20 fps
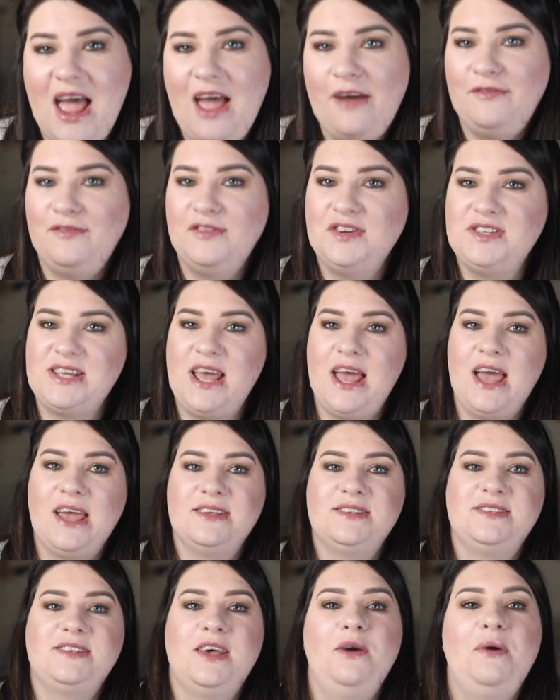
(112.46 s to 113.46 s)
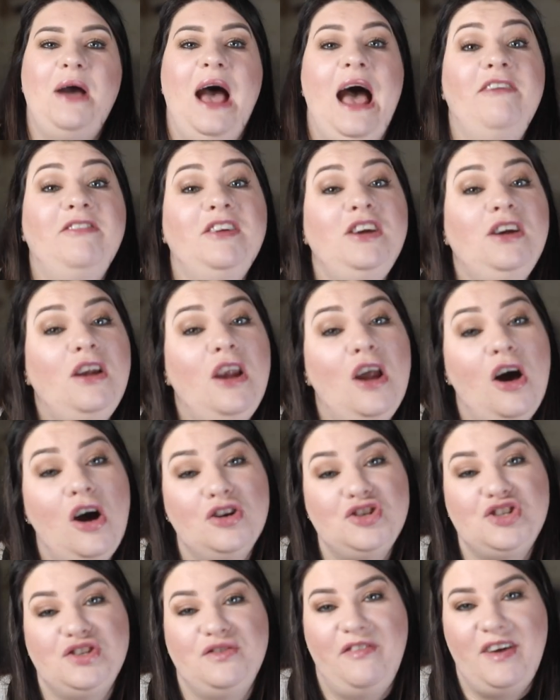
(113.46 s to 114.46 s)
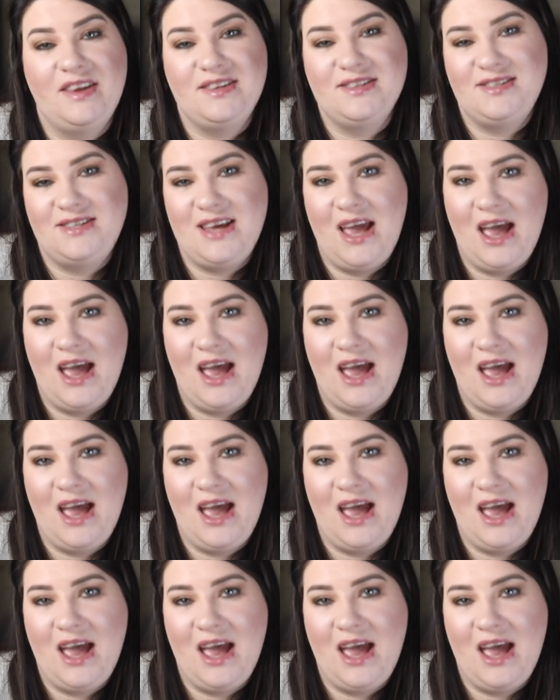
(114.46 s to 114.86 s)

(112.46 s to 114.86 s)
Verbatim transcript: every day, so having a large fenced